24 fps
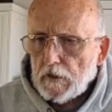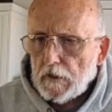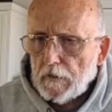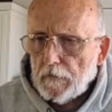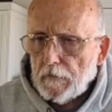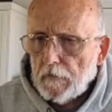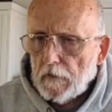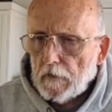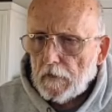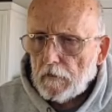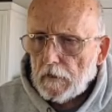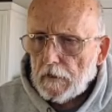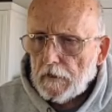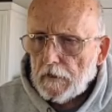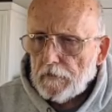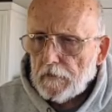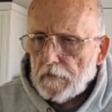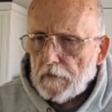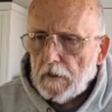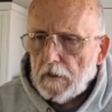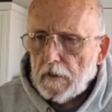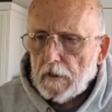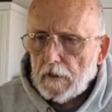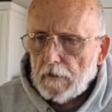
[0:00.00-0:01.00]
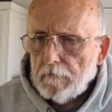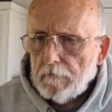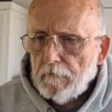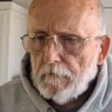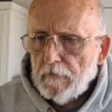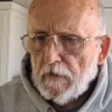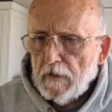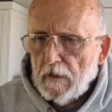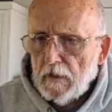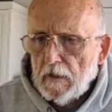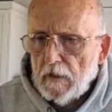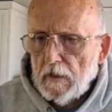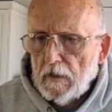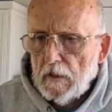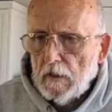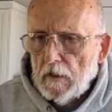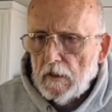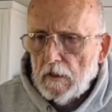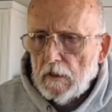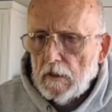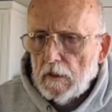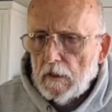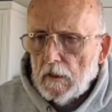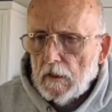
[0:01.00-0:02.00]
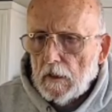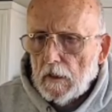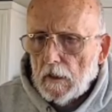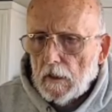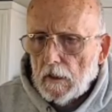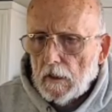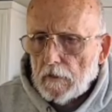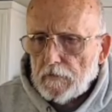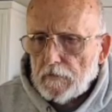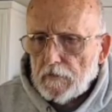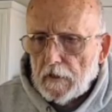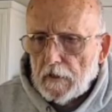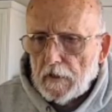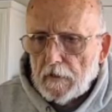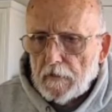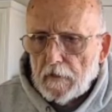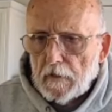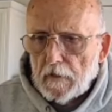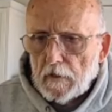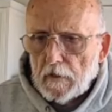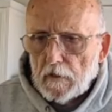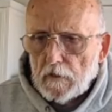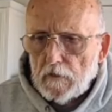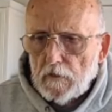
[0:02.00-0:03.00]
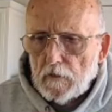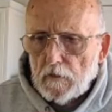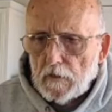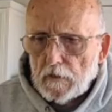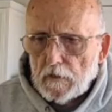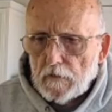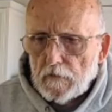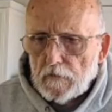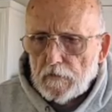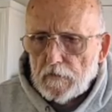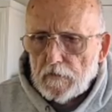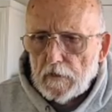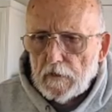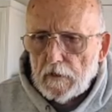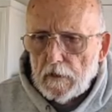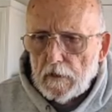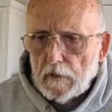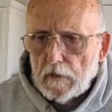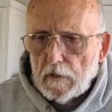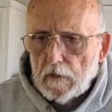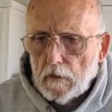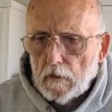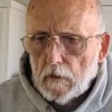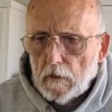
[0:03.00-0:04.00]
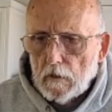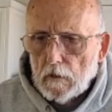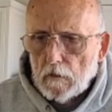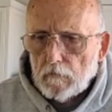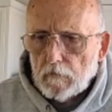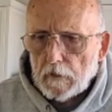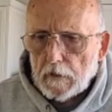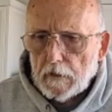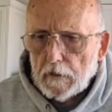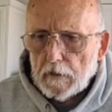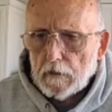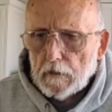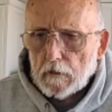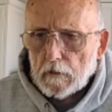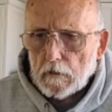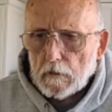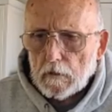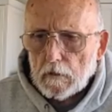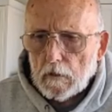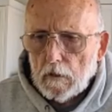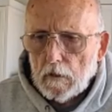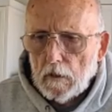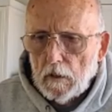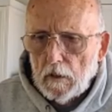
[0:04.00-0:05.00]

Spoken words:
There it is again, sitting there, and you can see over here